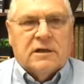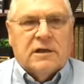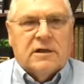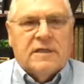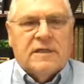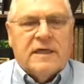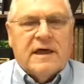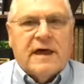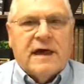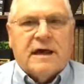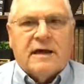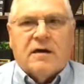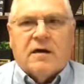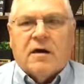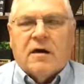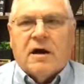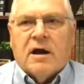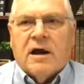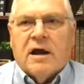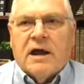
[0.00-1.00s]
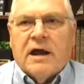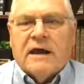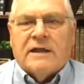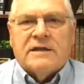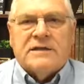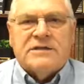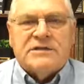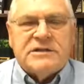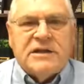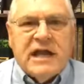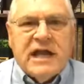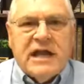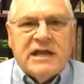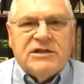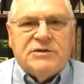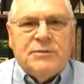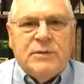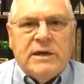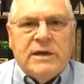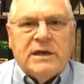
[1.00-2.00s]
that are and the
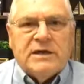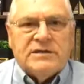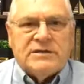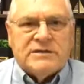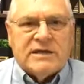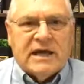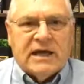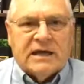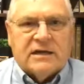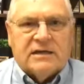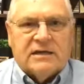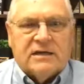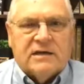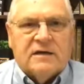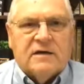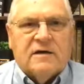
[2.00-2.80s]
stage being set